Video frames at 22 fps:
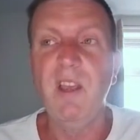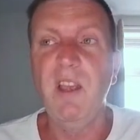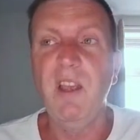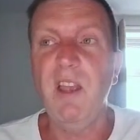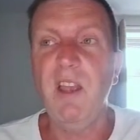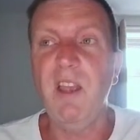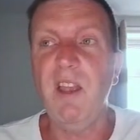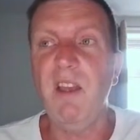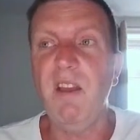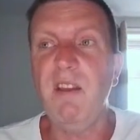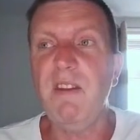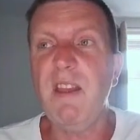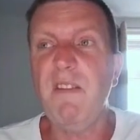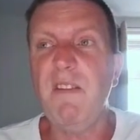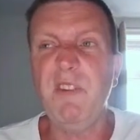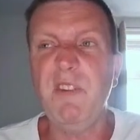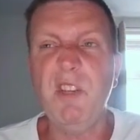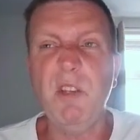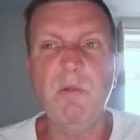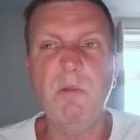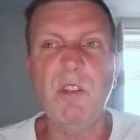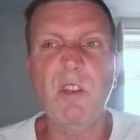Never
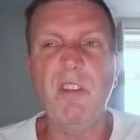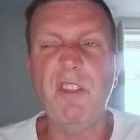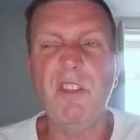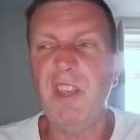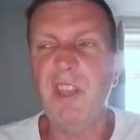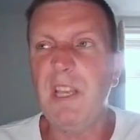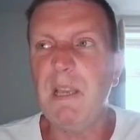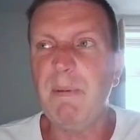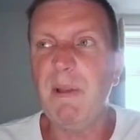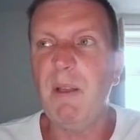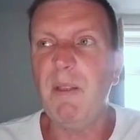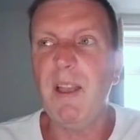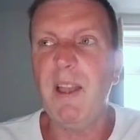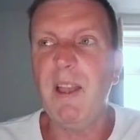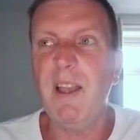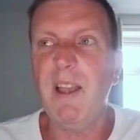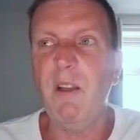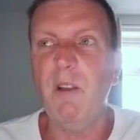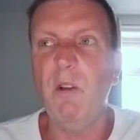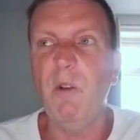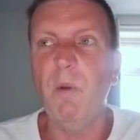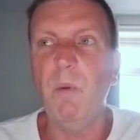do sort of think about
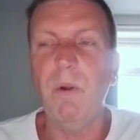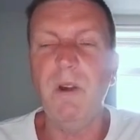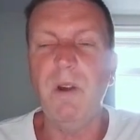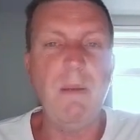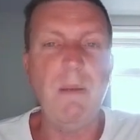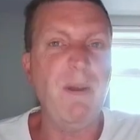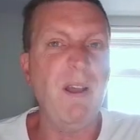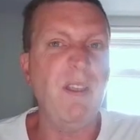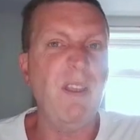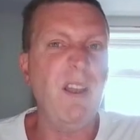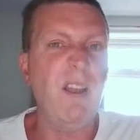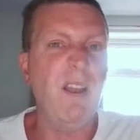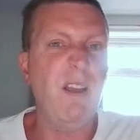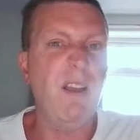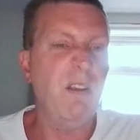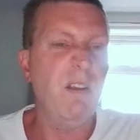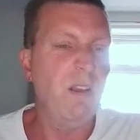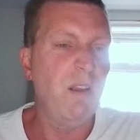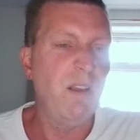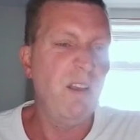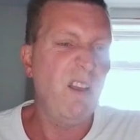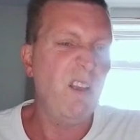that or worry about that.
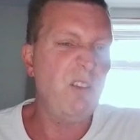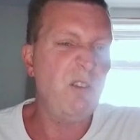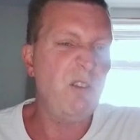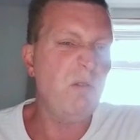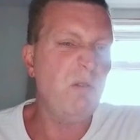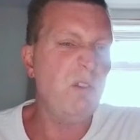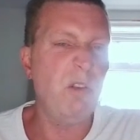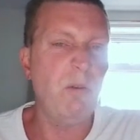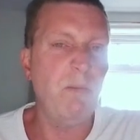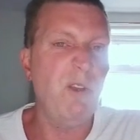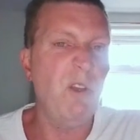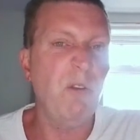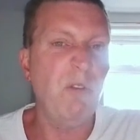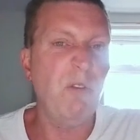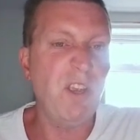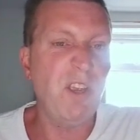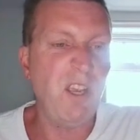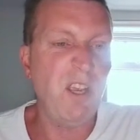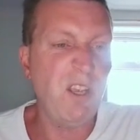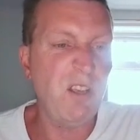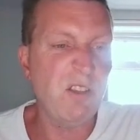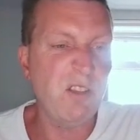It's used to do my own
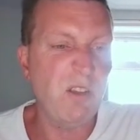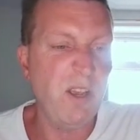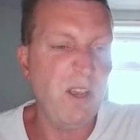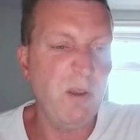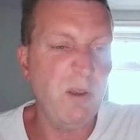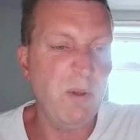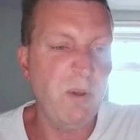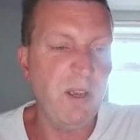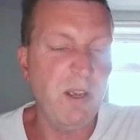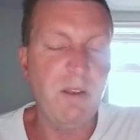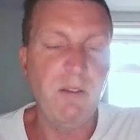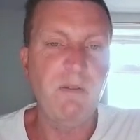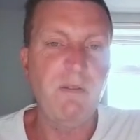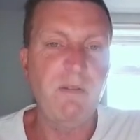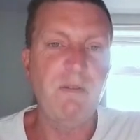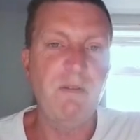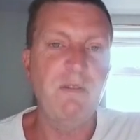thing. So anyway.